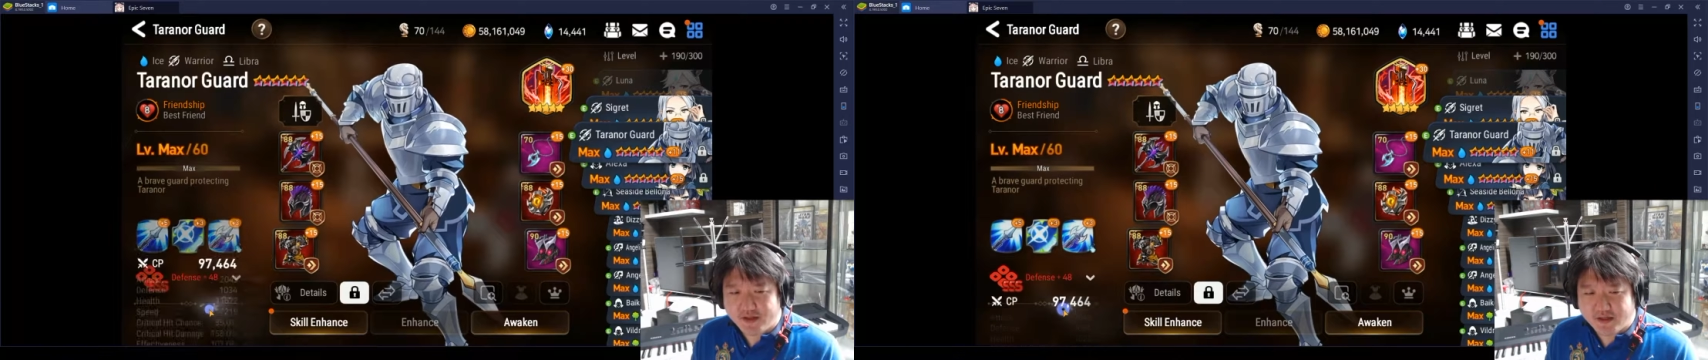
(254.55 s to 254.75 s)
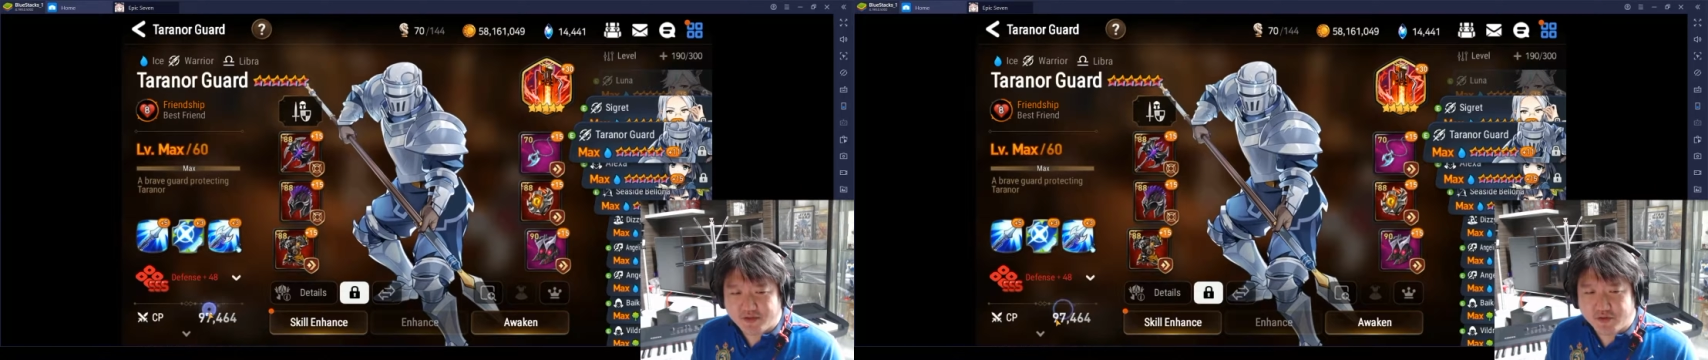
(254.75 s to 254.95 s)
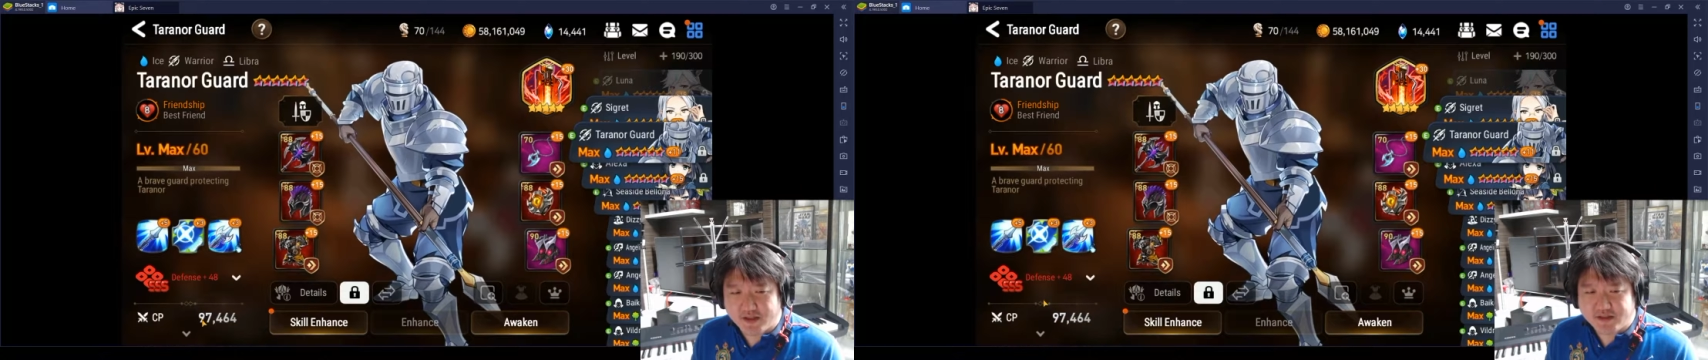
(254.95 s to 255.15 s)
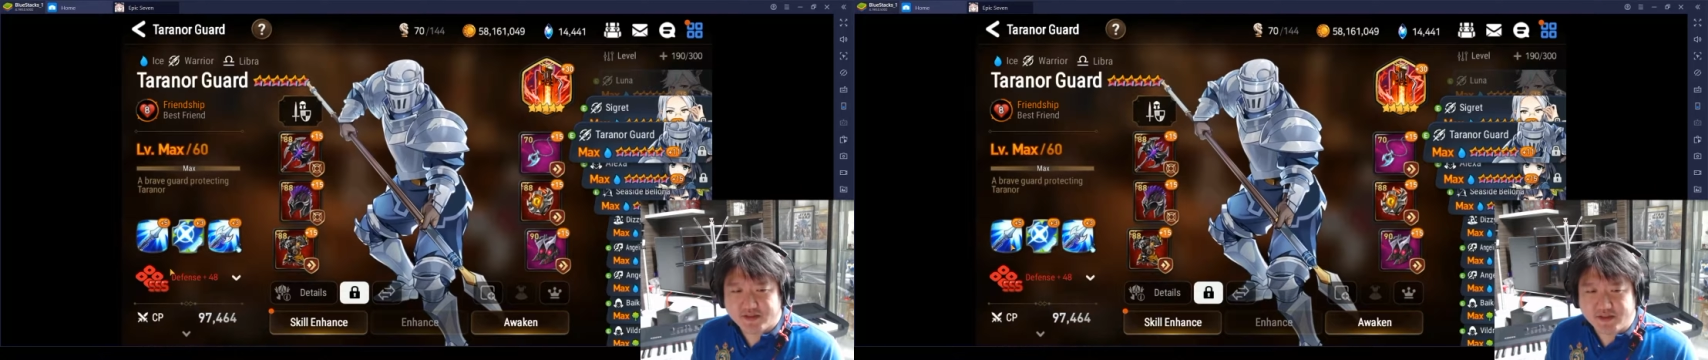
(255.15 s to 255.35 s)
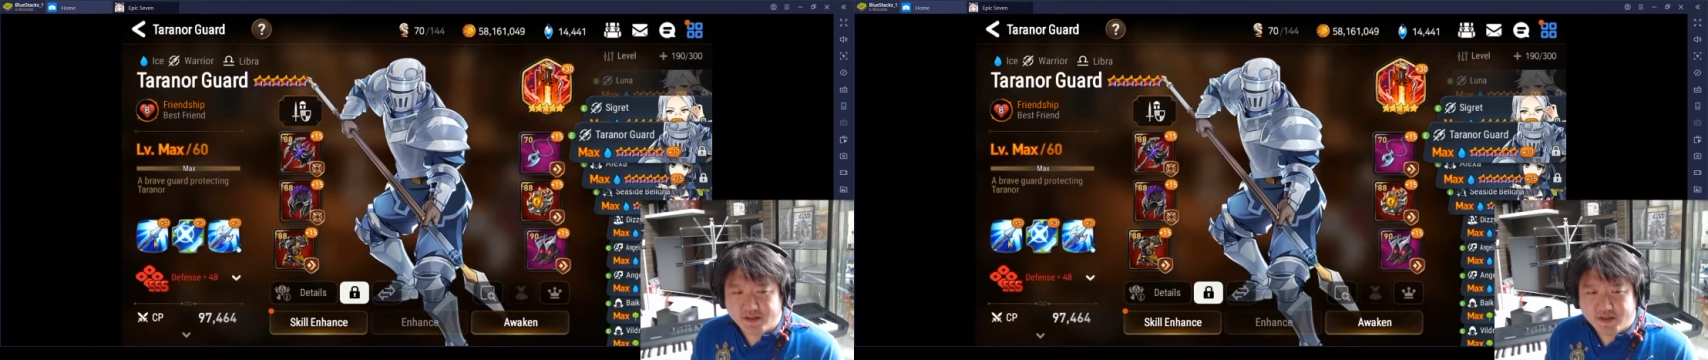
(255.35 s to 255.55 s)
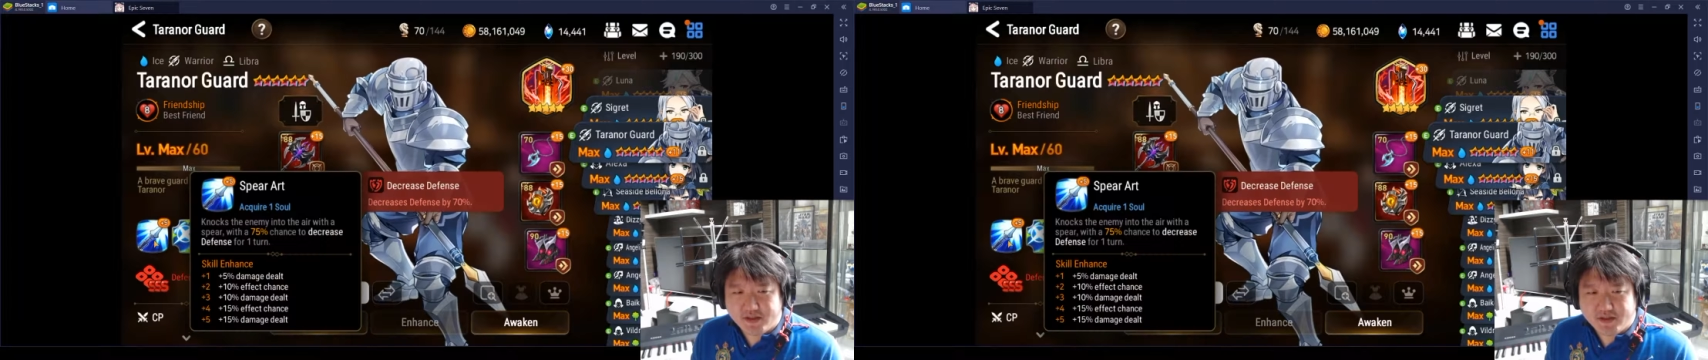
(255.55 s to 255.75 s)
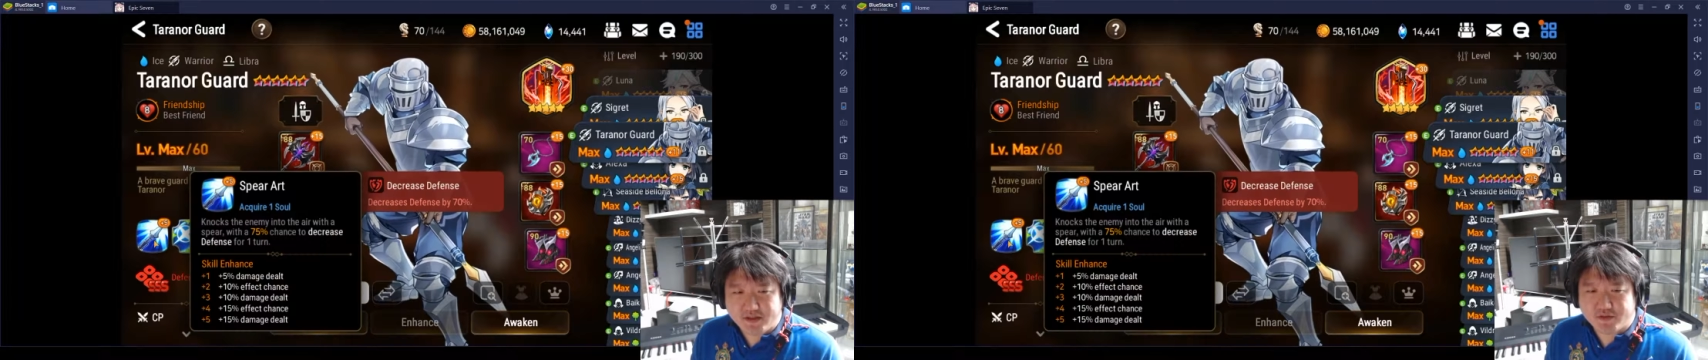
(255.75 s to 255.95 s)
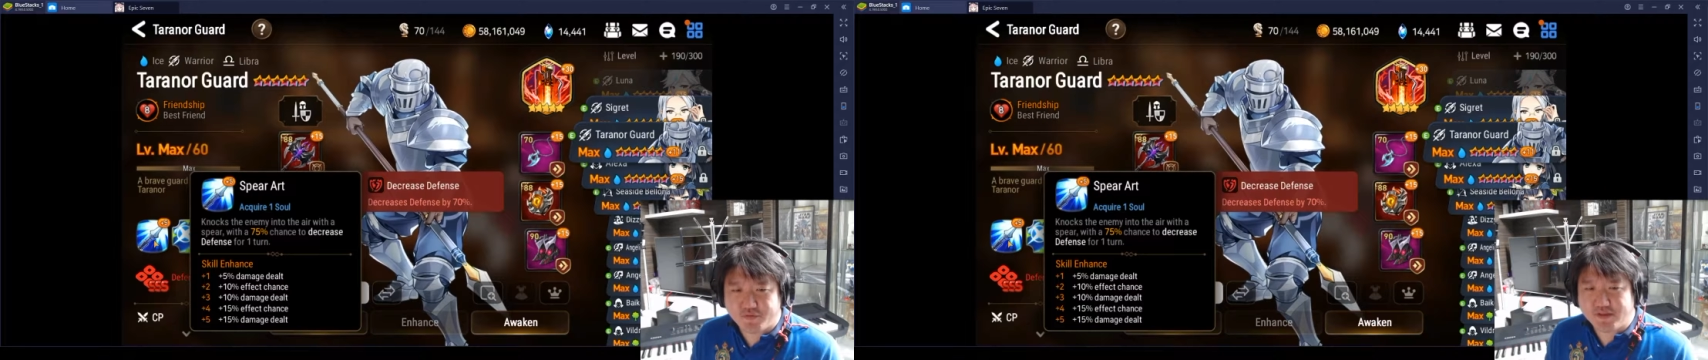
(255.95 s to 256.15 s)
As you can see,
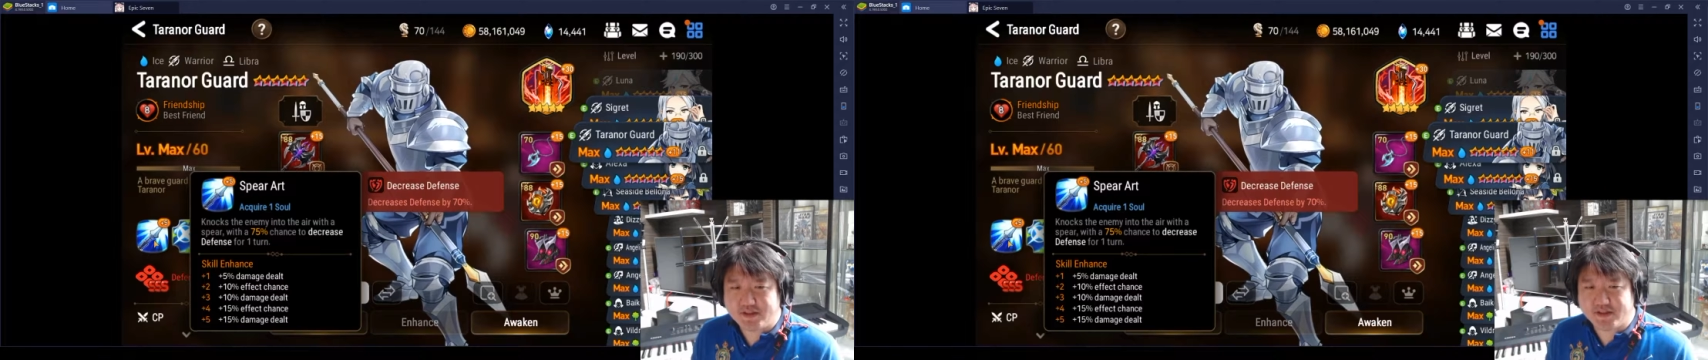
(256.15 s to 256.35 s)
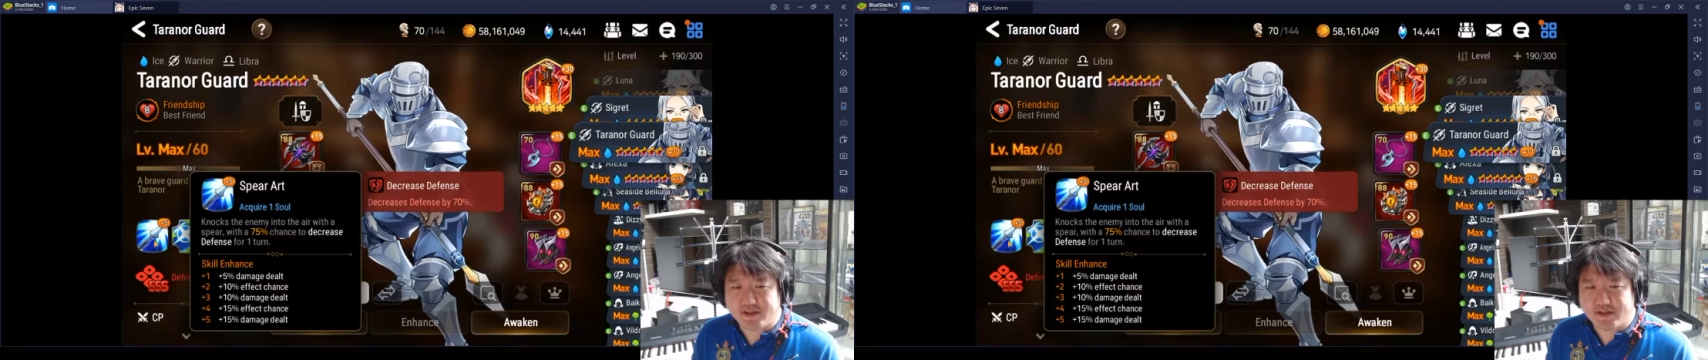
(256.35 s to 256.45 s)
his first